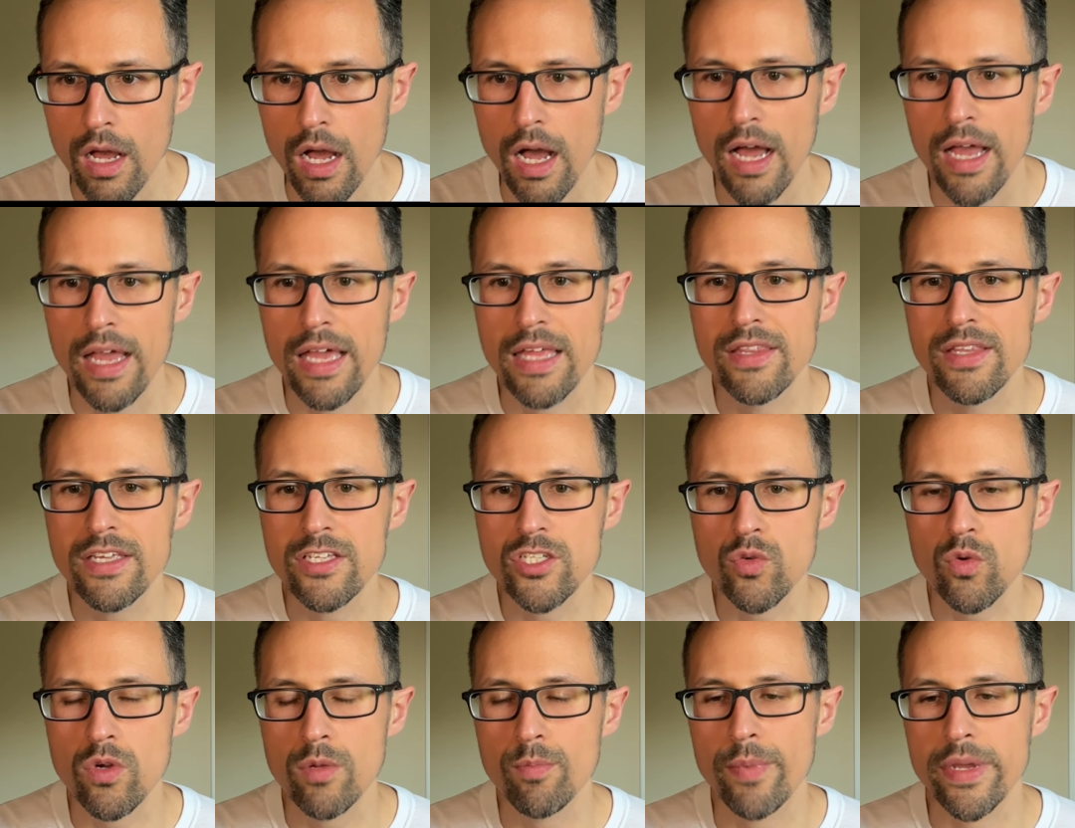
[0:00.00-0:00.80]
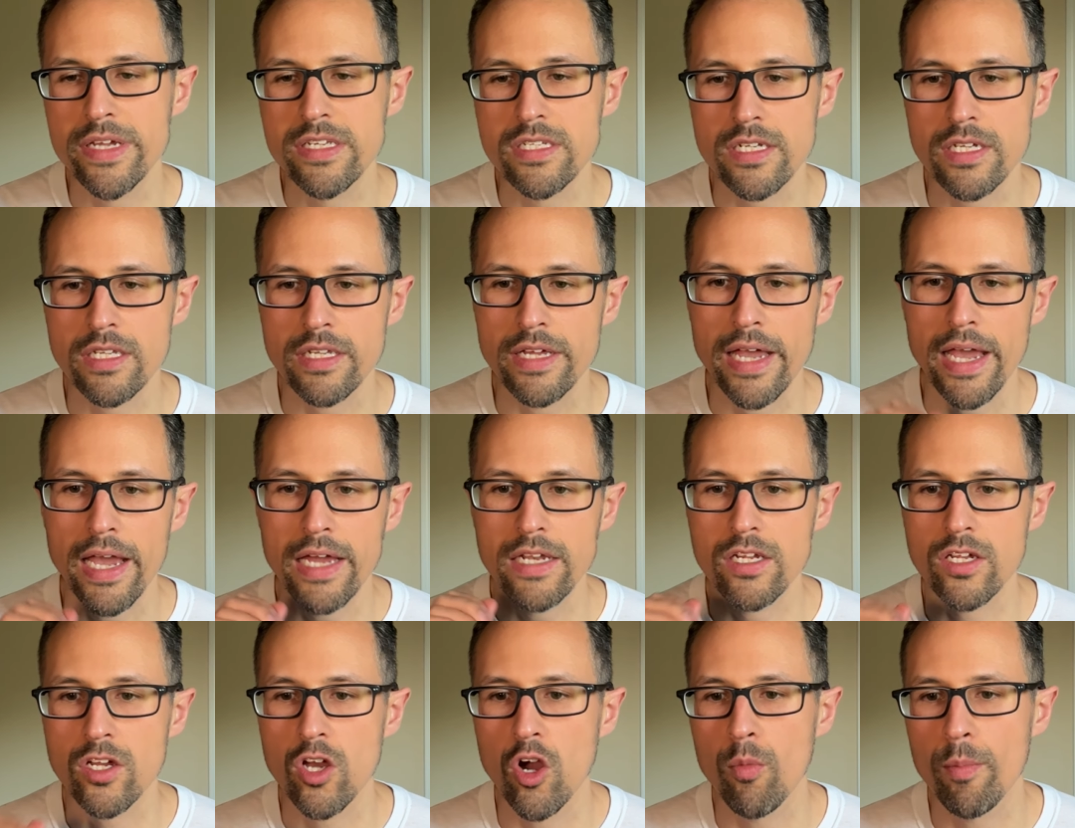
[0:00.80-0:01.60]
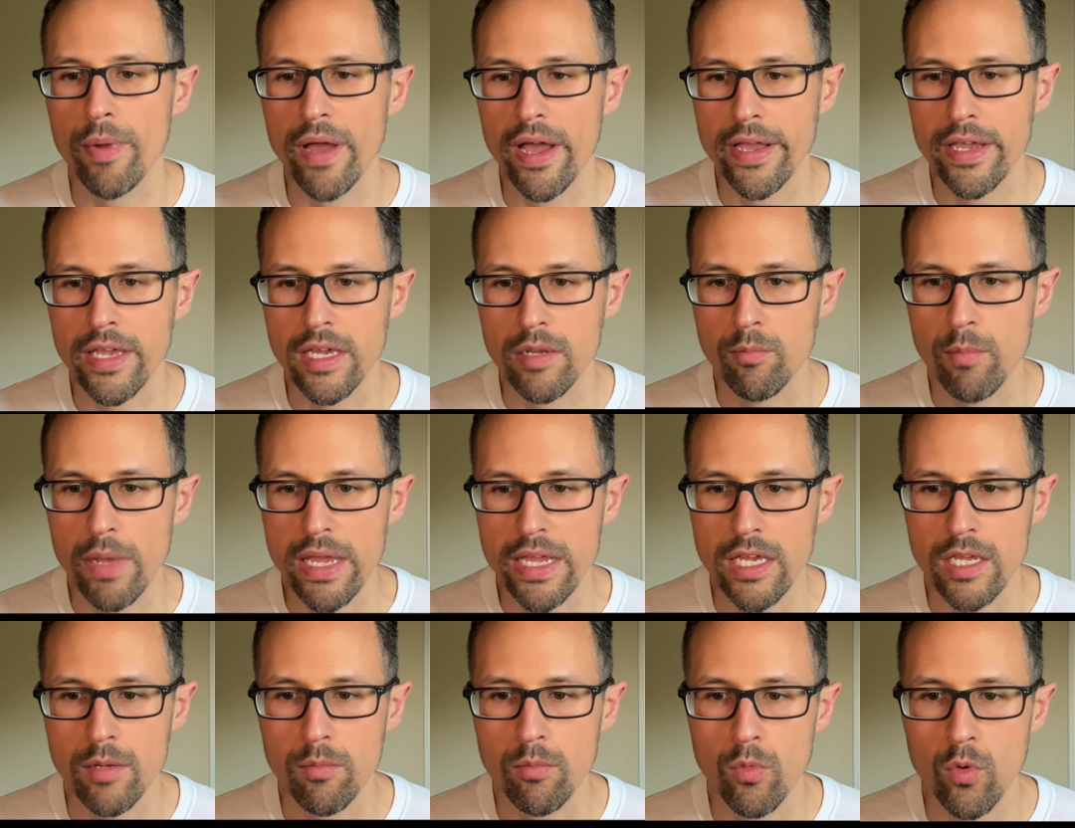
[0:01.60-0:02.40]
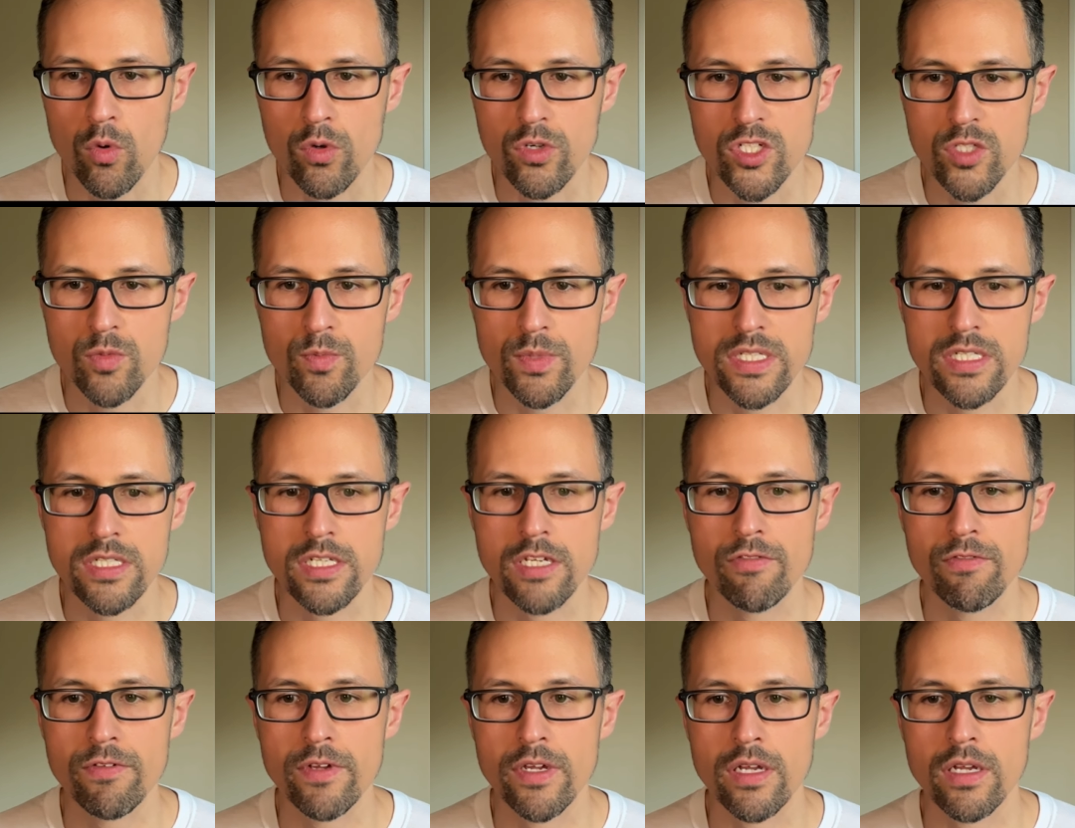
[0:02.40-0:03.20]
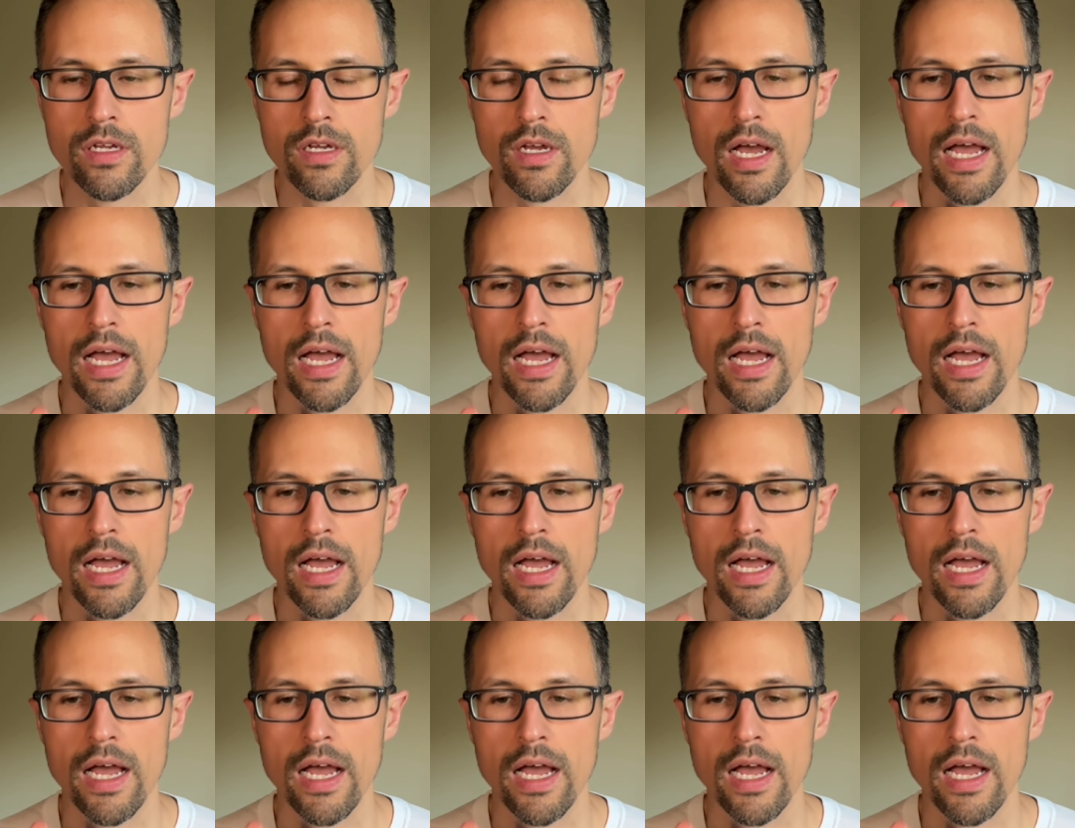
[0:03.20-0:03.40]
In this one, basically, I had to go back and make it more specific.